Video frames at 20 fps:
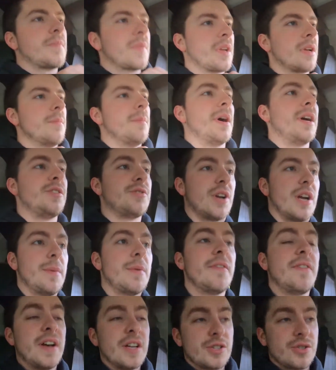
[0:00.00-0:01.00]
My dream
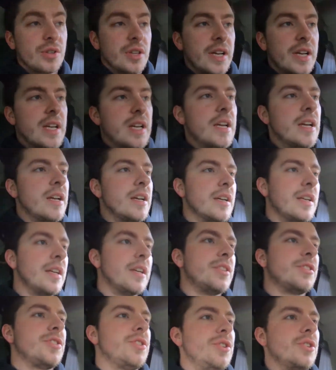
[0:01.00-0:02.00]
eventually
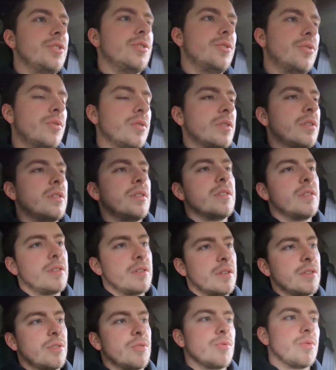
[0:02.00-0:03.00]
is to
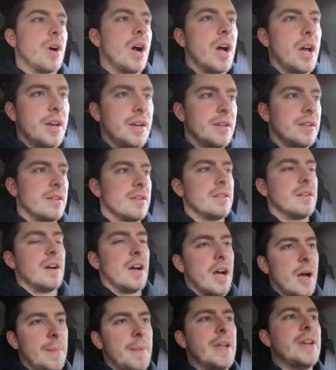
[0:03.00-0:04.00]
run
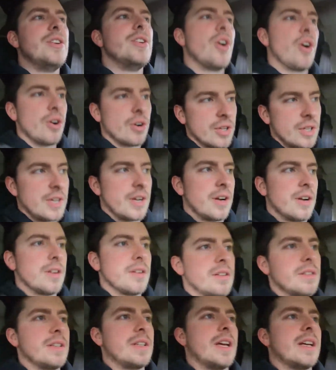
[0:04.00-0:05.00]
a bit
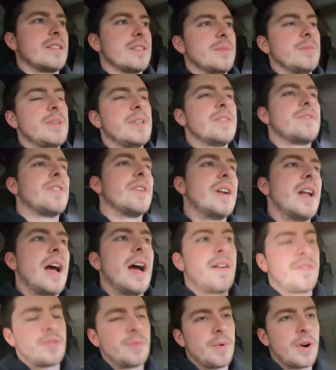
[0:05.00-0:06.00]
gnarlier, get some different
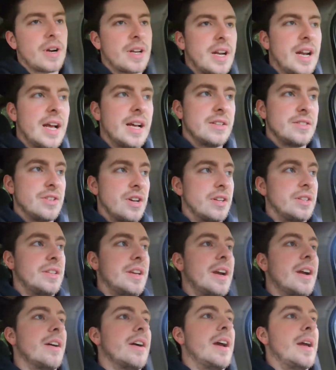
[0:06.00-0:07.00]
aftermarket heads on
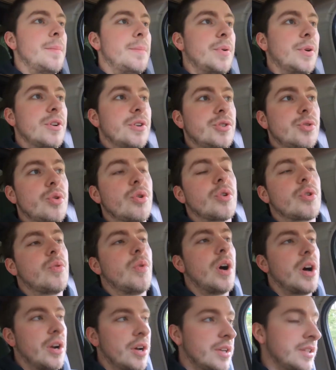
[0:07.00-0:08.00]
there, and put a dual
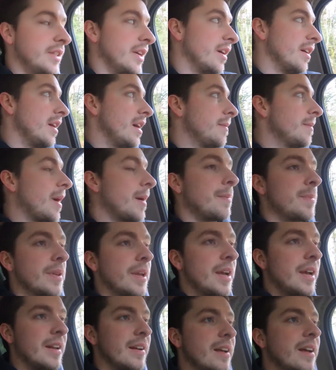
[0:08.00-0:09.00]
quad on there. And my
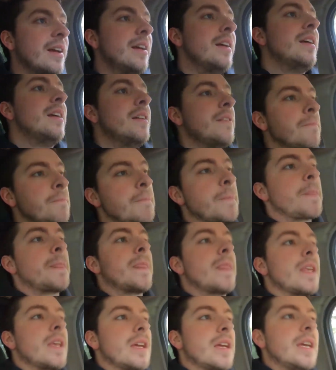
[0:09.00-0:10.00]
plan
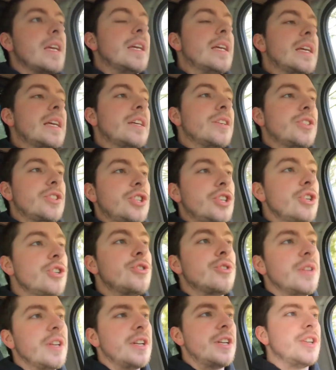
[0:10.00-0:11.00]
is
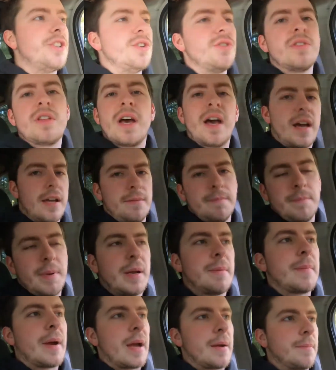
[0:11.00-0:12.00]
usually to do that
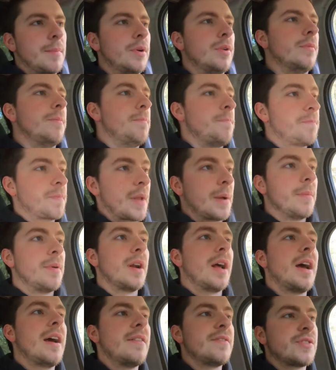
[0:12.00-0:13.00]
bing bang boom. But
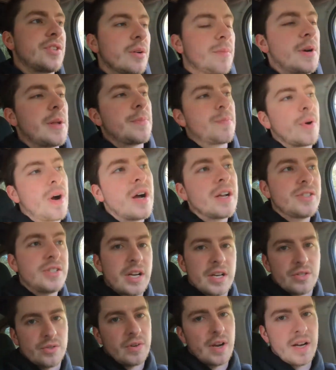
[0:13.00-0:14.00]
I have so many
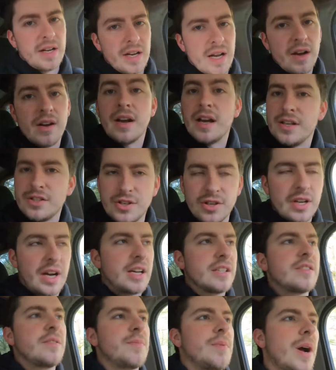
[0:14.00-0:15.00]
projects right now, as you
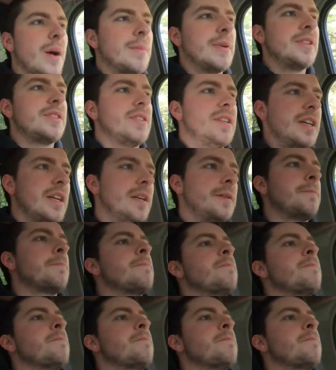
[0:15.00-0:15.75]
guys have probably seen.